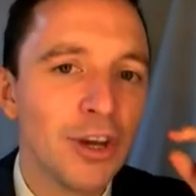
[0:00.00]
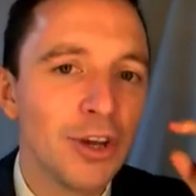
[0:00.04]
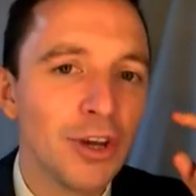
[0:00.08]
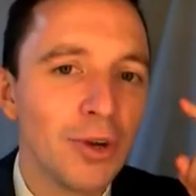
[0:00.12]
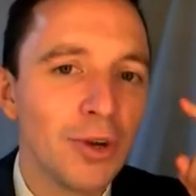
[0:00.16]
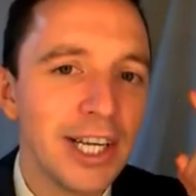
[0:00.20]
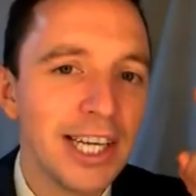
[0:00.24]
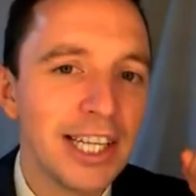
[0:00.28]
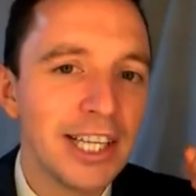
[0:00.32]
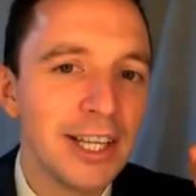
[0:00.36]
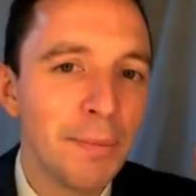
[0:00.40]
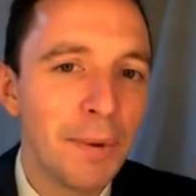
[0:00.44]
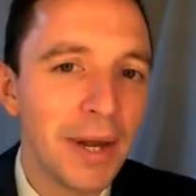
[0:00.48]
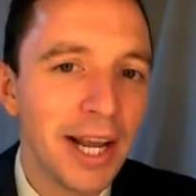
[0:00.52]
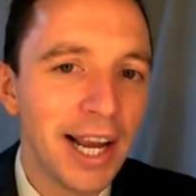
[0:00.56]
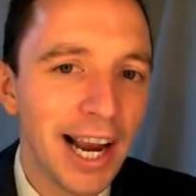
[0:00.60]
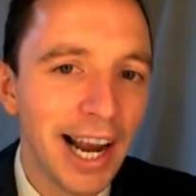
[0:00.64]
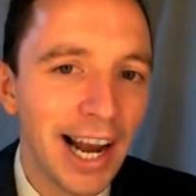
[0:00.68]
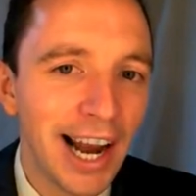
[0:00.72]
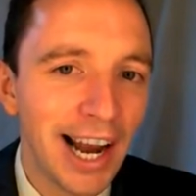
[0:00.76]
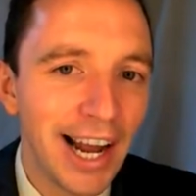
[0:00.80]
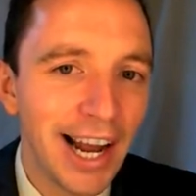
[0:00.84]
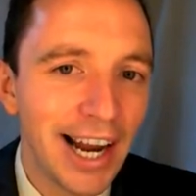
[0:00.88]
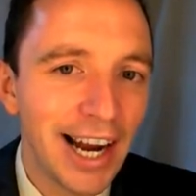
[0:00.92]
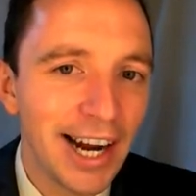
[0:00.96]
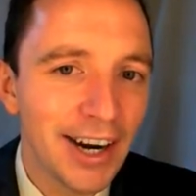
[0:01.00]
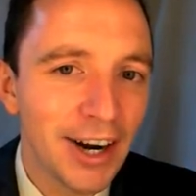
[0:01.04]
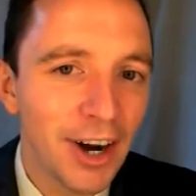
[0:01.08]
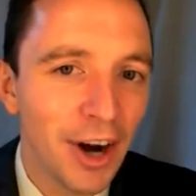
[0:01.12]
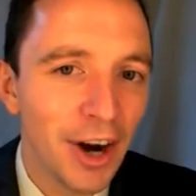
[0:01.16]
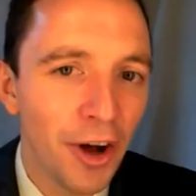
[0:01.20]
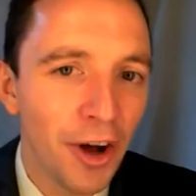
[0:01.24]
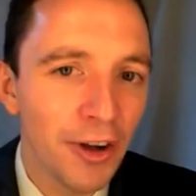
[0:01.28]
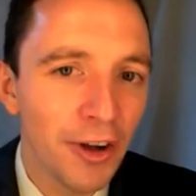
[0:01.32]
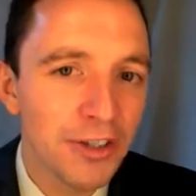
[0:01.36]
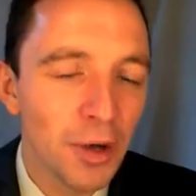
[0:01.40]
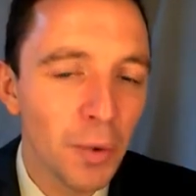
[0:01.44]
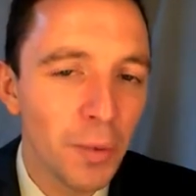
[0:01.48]
You need to be clear
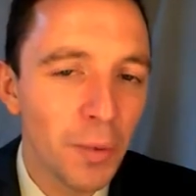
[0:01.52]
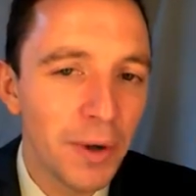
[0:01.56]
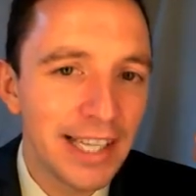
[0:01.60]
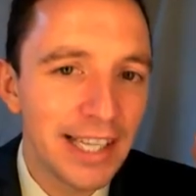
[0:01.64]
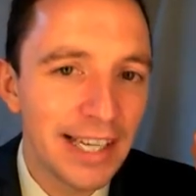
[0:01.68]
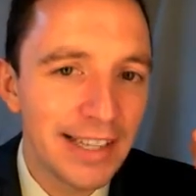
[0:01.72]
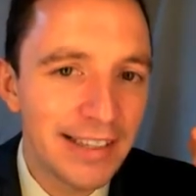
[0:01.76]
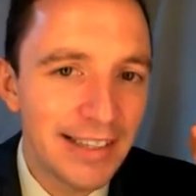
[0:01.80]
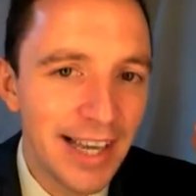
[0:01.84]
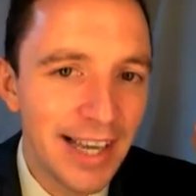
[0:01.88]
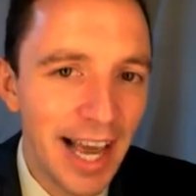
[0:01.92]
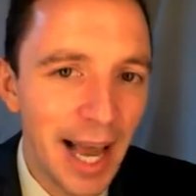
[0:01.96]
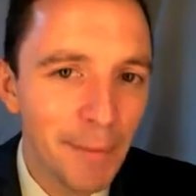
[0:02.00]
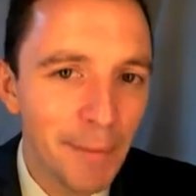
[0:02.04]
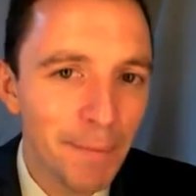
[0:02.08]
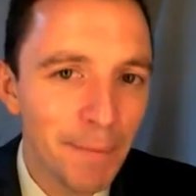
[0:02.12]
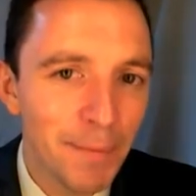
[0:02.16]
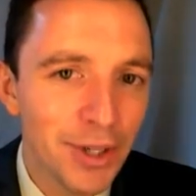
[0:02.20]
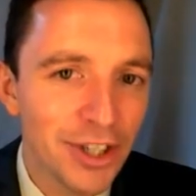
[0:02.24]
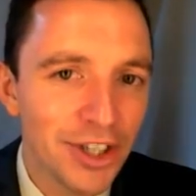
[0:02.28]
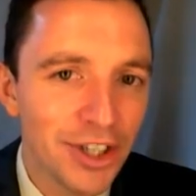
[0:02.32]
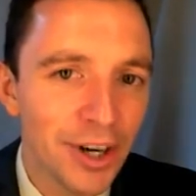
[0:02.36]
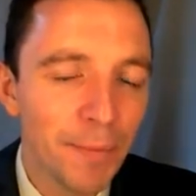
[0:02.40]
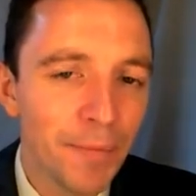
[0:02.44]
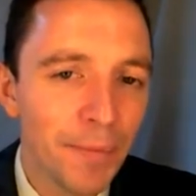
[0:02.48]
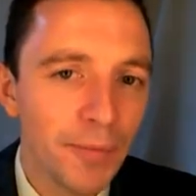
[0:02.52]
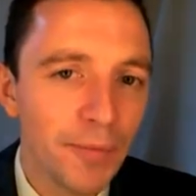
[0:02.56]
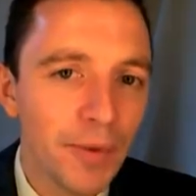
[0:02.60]
also with the temperature.